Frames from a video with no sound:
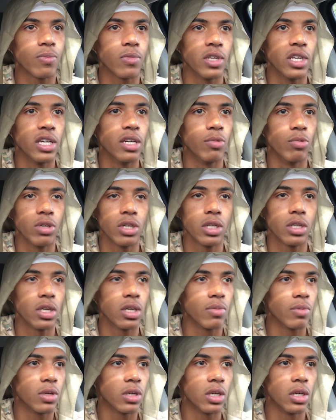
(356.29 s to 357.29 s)
yeah, we end
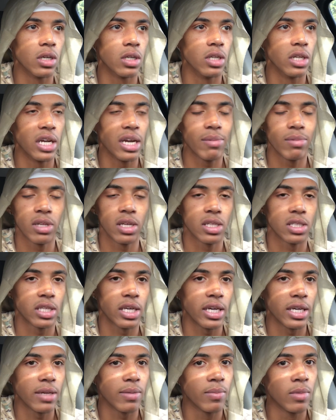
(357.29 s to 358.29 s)
up the ambulance
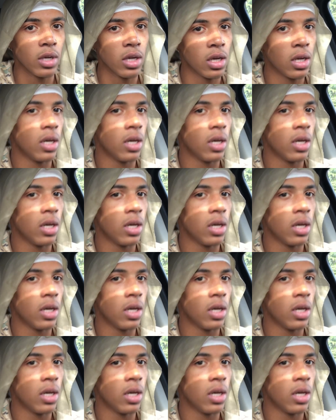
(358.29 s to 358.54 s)
came.